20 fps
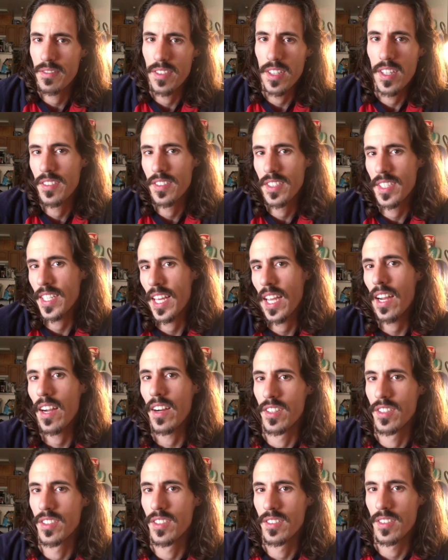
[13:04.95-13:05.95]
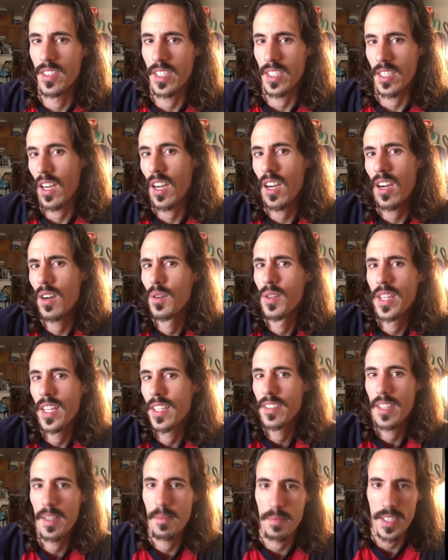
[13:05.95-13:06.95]
for us to care. It's just like, oh, and they
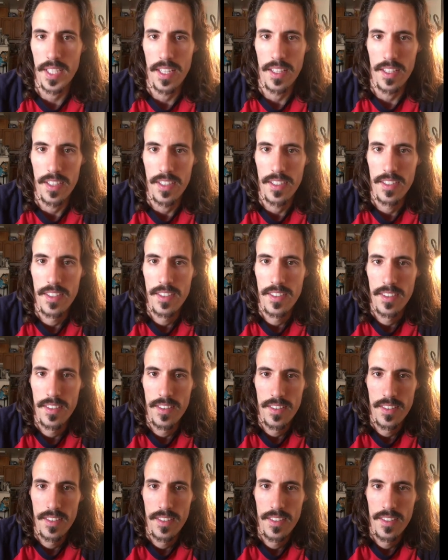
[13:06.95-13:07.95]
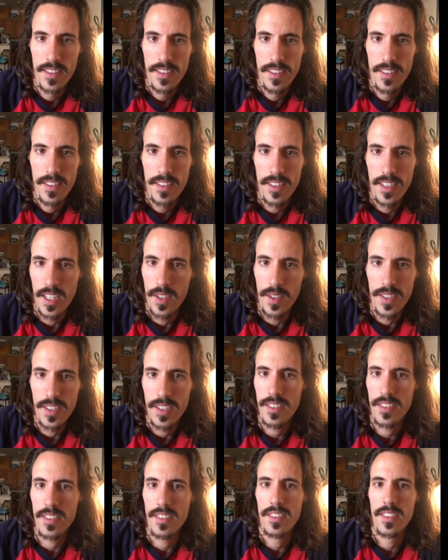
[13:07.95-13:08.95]
slept together. It
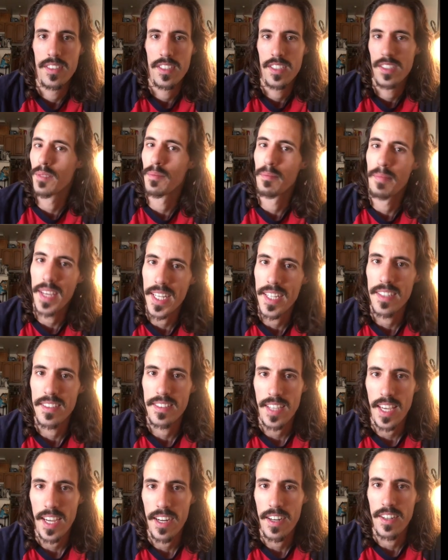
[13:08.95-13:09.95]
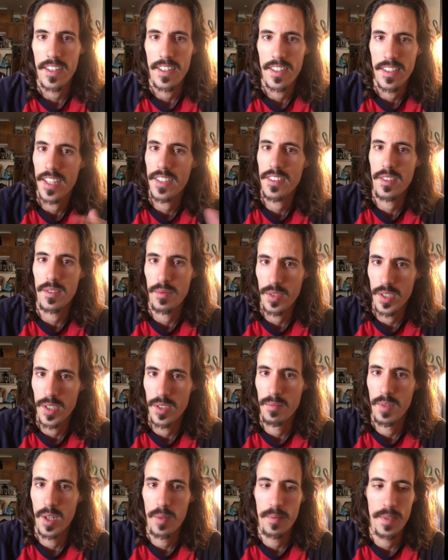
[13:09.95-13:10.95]
doesn't make us care, and that's a
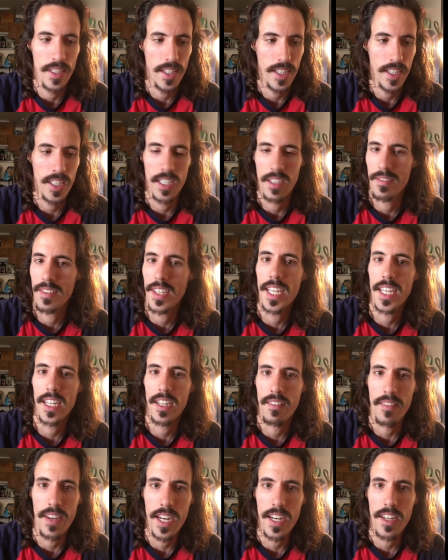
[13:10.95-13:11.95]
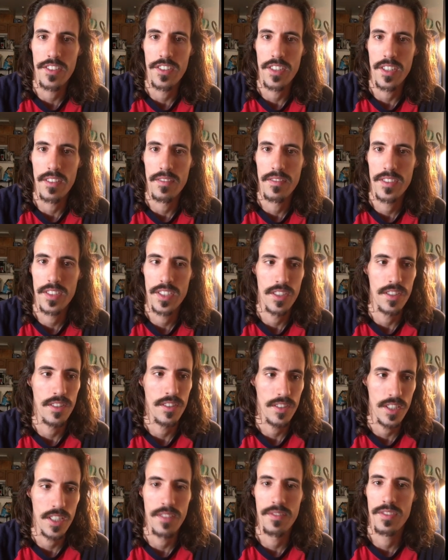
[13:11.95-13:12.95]
real moment they could have taken advantage of.
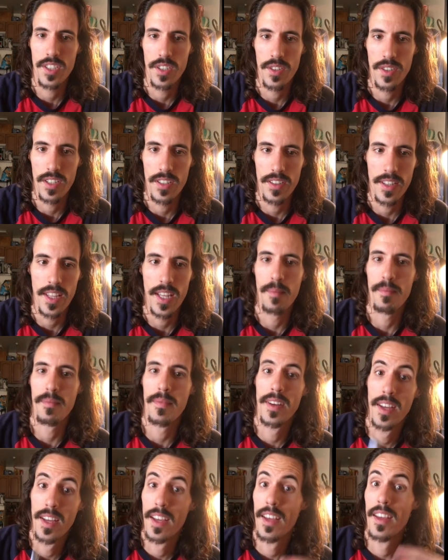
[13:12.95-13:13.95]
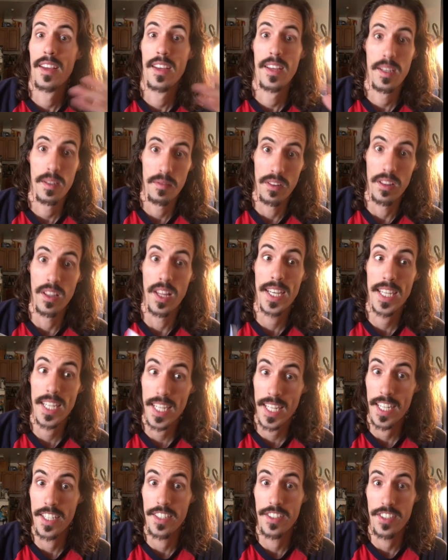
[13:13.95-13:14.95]
Could have shown them
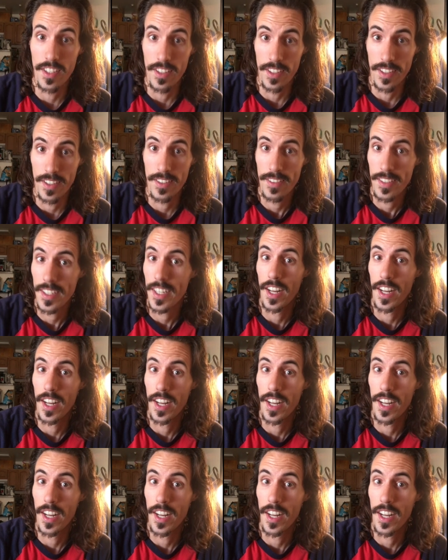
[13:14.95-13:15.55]
liking each other,